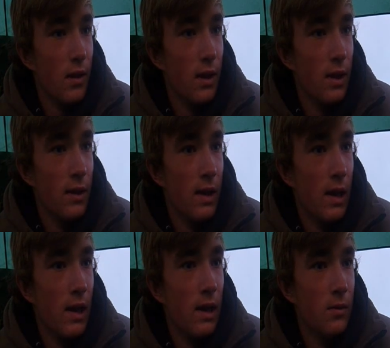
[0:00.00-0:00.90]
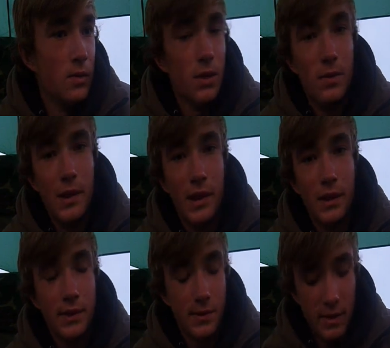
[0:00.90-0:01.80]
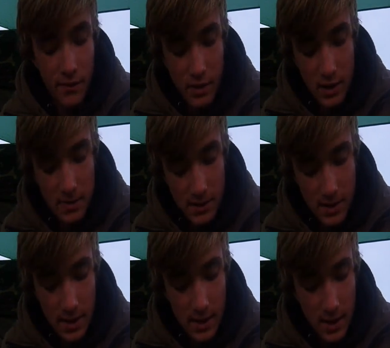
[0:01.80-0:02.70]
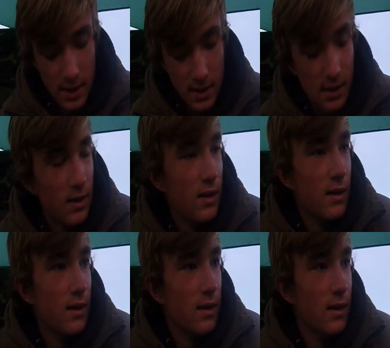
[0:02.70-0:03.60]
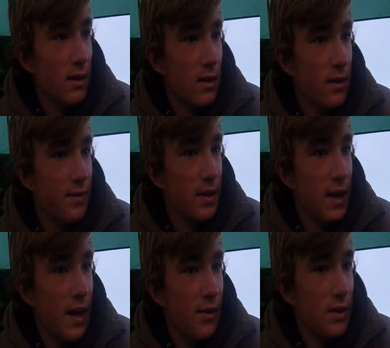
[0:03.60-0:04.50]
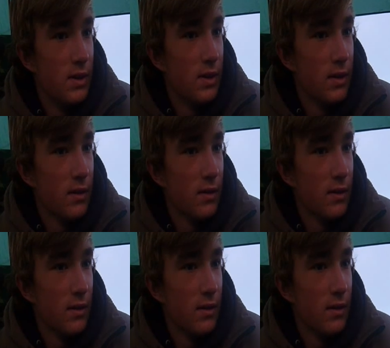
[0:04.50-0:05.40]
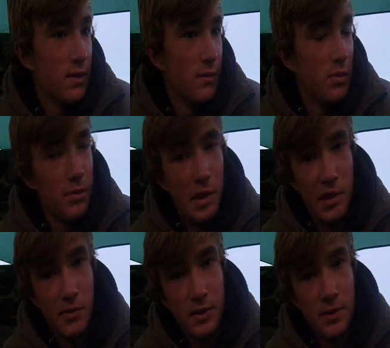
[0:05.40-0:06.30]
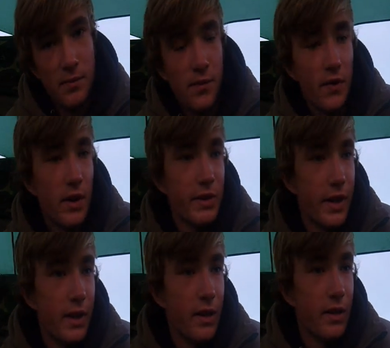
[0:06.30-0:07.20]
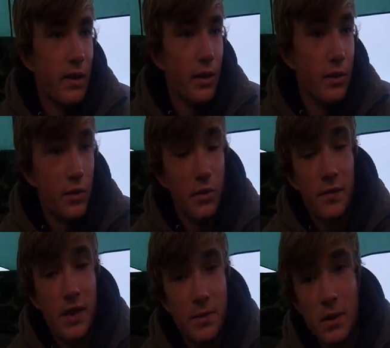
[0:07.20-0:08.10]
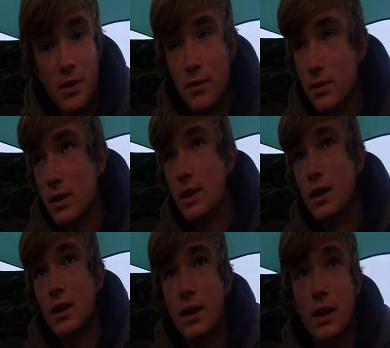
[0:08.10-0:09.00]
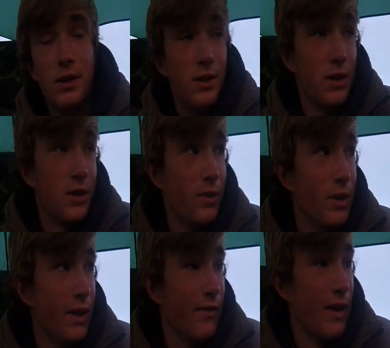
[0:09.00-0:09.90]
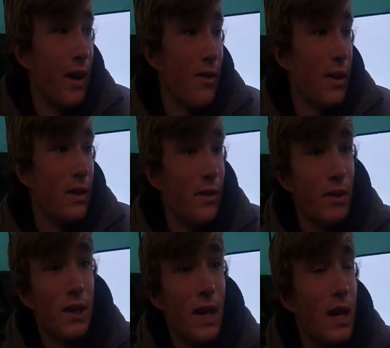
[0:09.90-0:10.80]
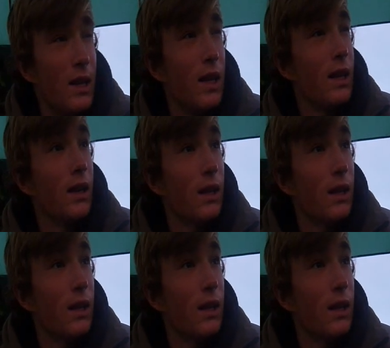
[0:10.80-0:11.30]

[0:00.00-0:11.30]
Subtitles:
I'm just going to put like 20-30 spods out of that over the areas. Bring my other rod in, refresh that, just refresh my other rod, and just sort of leave that out there, see if I can get anything.